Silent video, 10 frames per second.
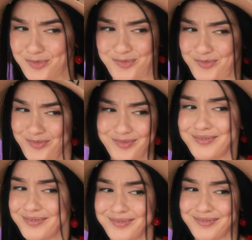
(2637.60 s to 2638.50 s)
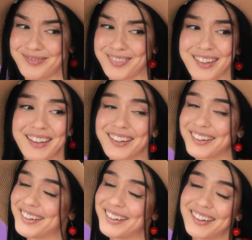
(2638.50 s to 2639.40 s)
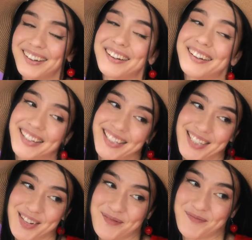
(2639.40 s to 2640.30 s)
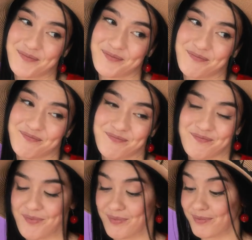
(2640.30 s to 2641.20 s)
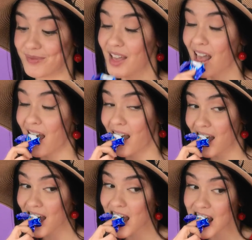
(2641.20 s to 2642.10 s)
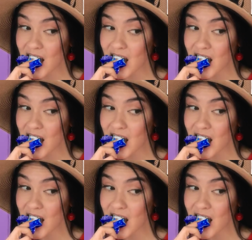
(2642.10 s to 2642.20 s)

Mindy, you need to take it easy. Vacations are supposed to be relaxing.